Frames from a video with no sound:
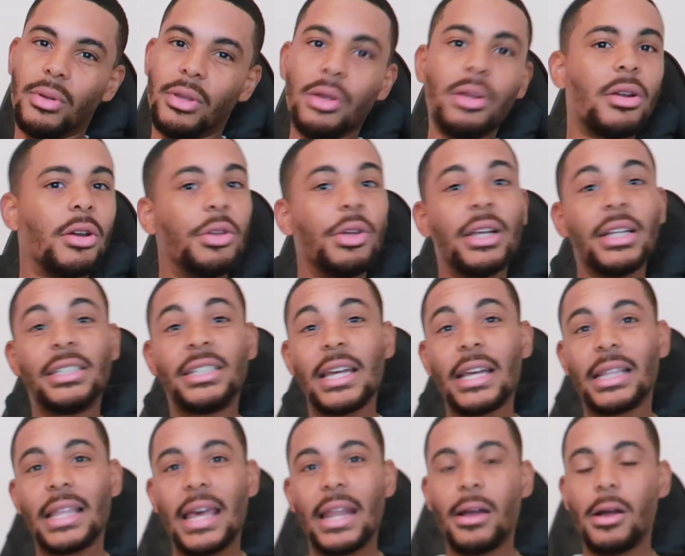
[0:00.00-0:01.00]
You know, you can
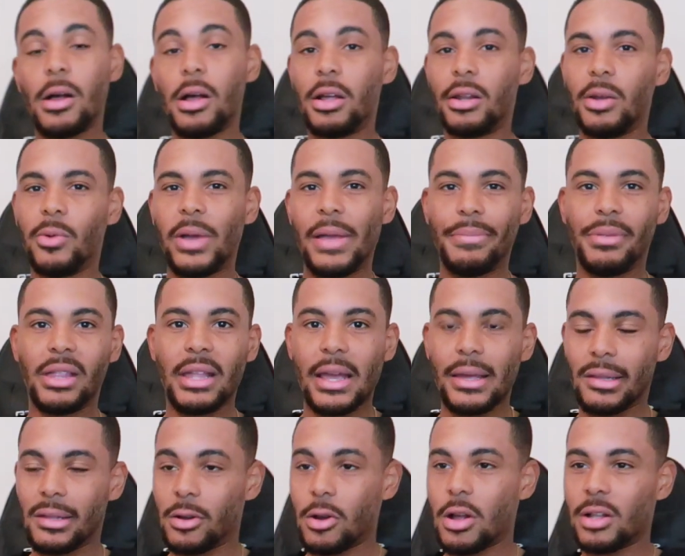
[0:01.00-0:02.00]
check that out on the
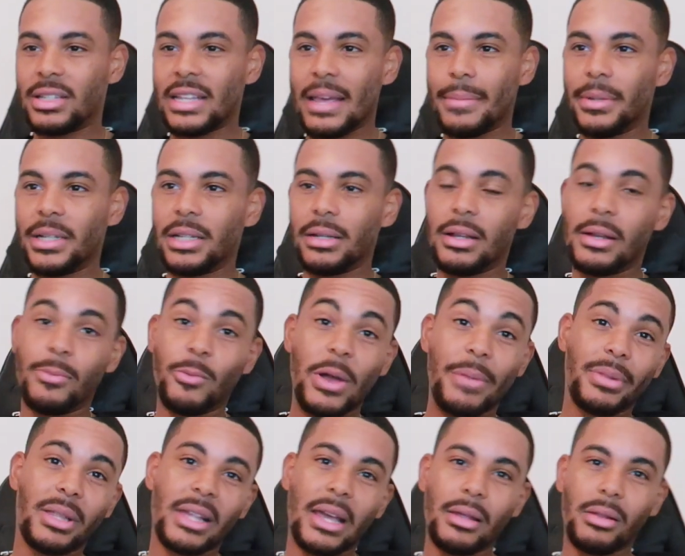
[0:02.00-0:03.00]
websites or all type of um,
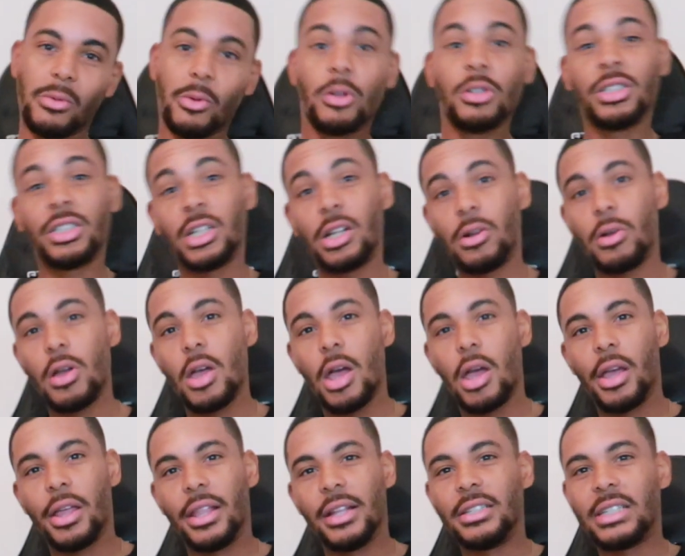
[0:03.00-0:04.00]
websites will show
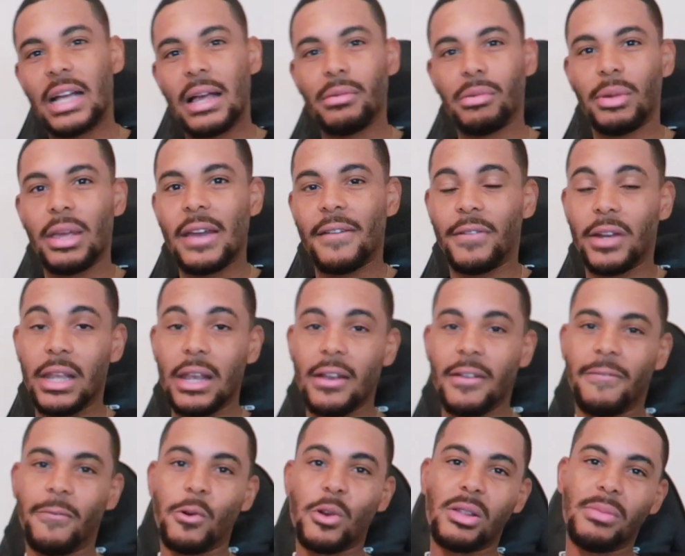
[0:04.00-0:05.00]
the jobs we have for the
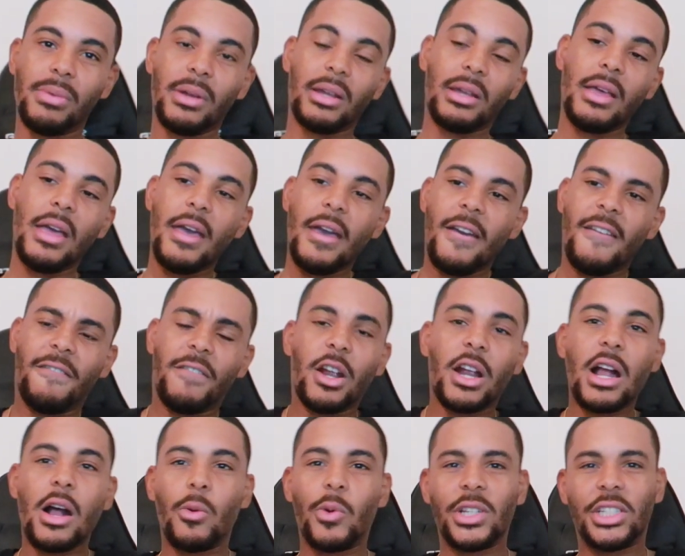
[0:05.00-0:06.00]
Air Force. But
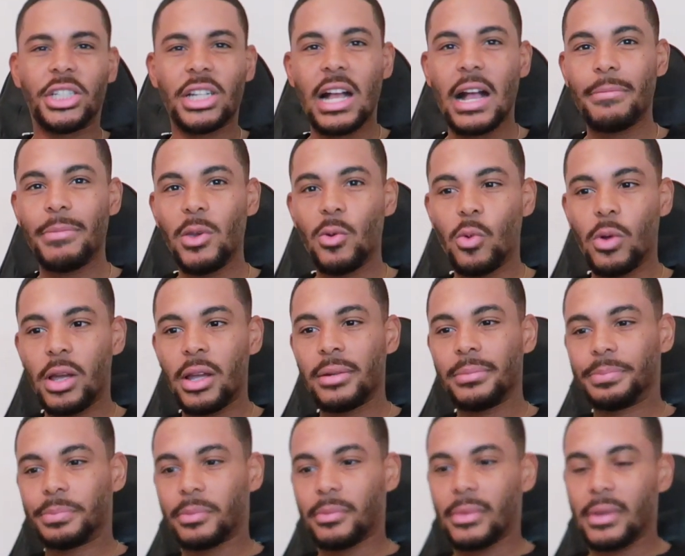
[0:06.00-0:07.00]
figure out what job you
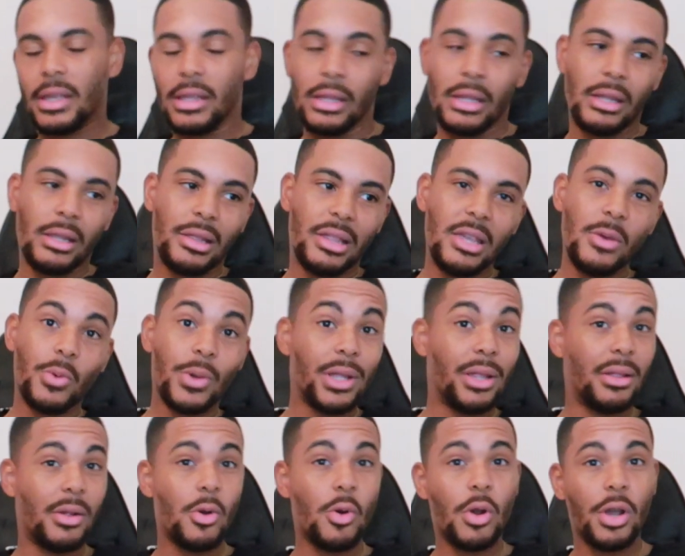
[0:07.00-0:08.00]
want and see what
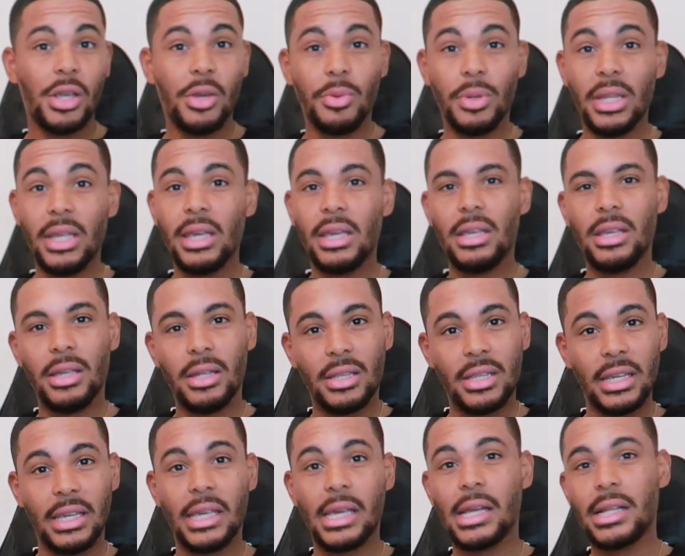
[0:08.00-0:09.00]
score you need
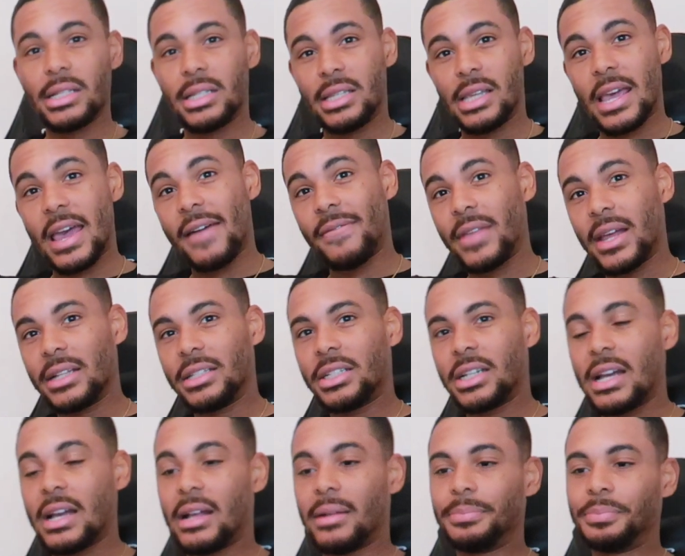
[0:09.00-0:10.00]
to get to have that
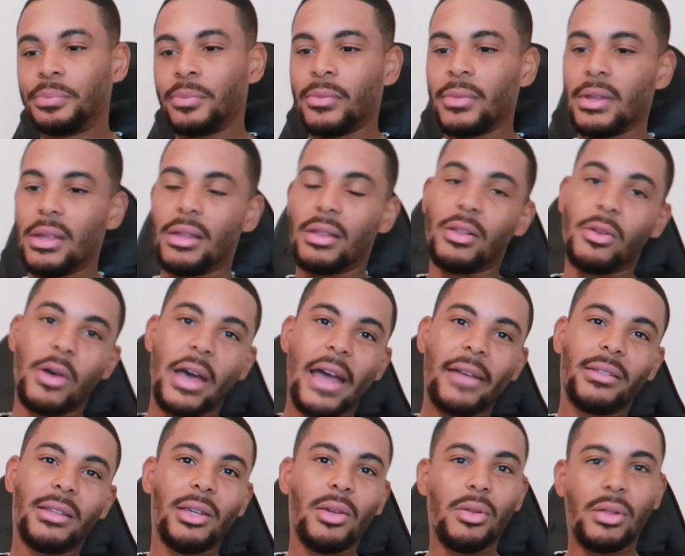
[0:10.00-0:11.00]
job. So
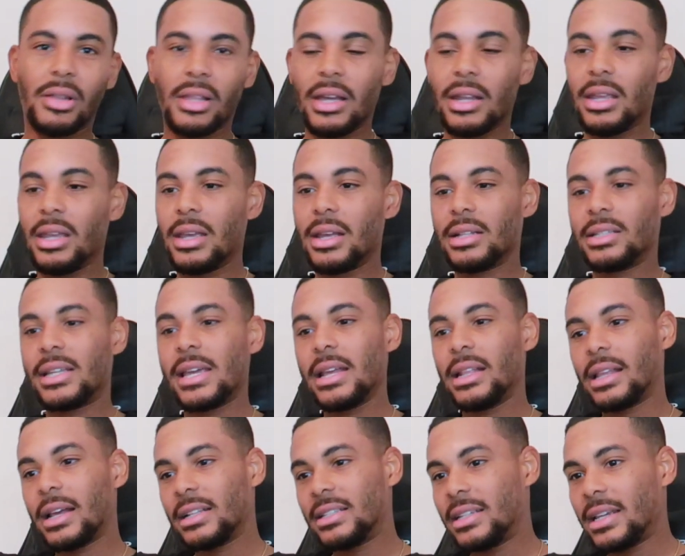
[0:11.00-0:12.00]
after you study and take
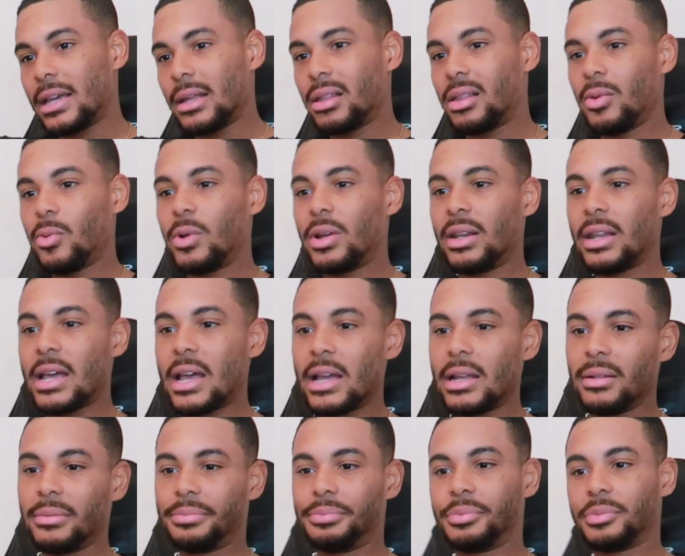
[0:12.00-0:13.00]
that test and
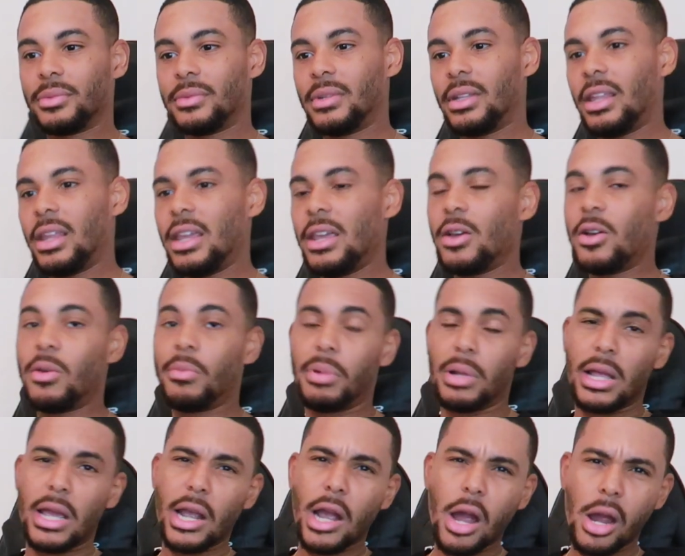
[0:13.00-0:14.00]
whatnot, he gonna be
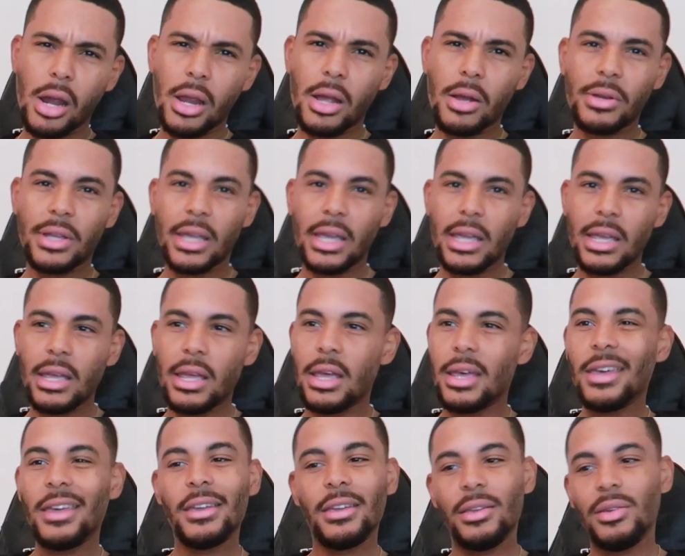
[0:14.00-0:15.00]
like, all right,
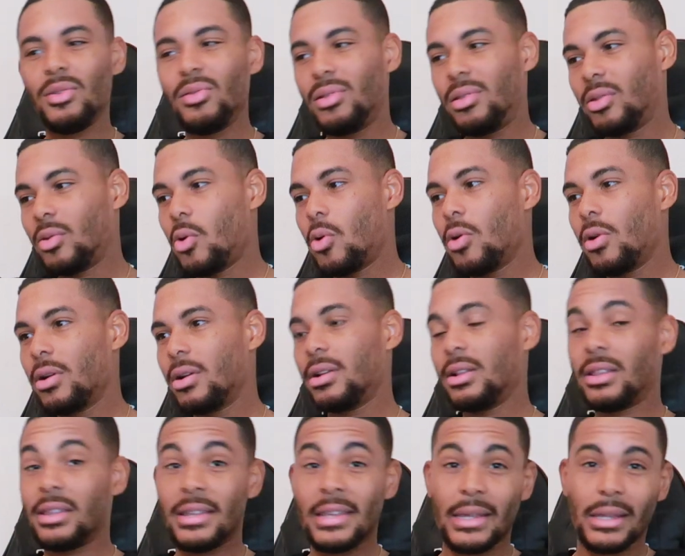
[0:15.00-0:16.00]
okay, you
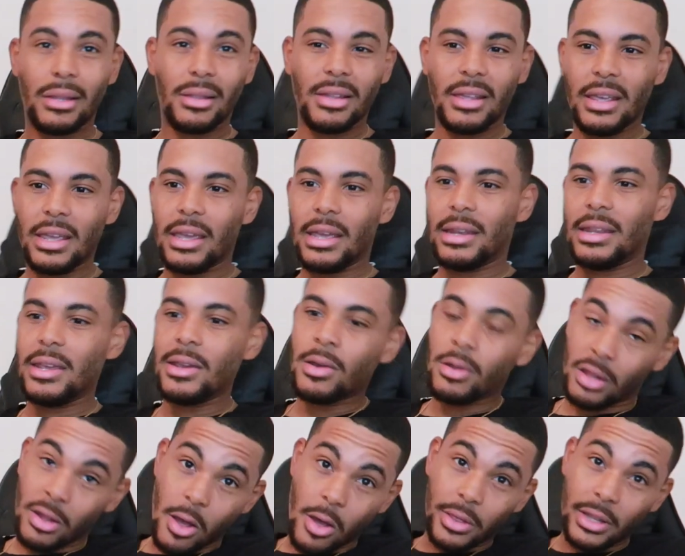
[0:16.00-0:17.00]
scored this, and
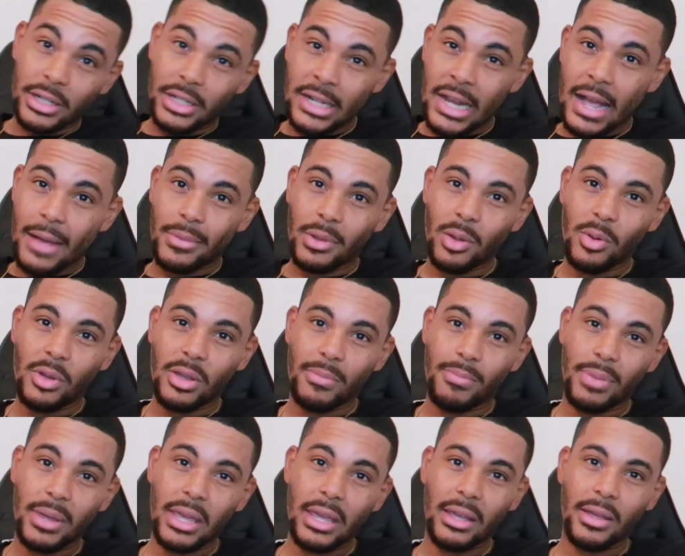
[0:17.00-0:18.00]
here's all the jobs you
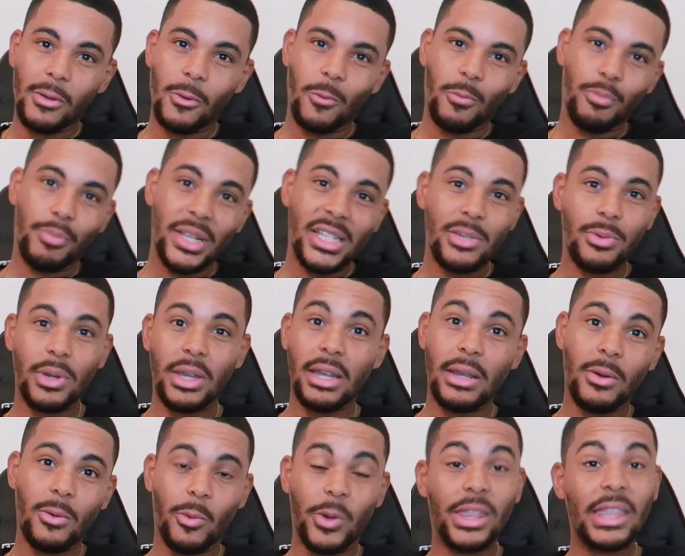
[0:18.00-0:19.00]
could pick
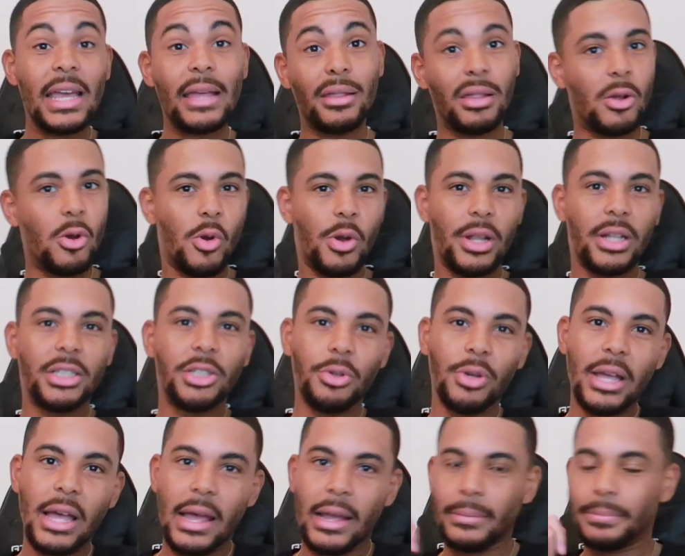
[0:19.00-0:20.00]
between with that score that you
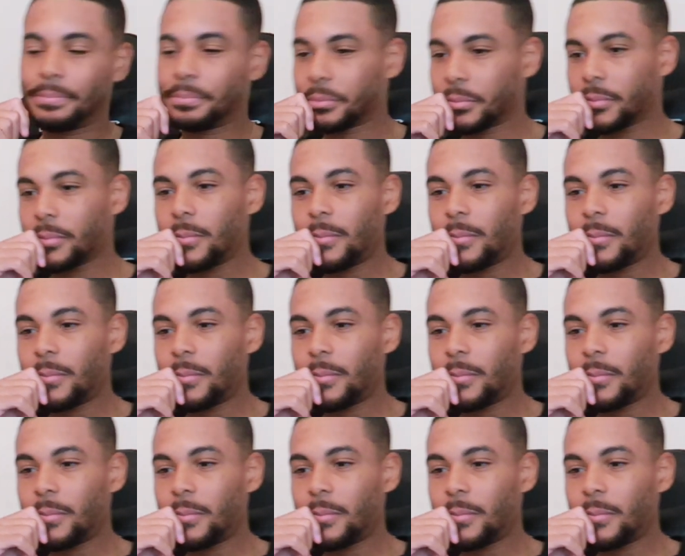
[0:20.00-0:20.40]
got.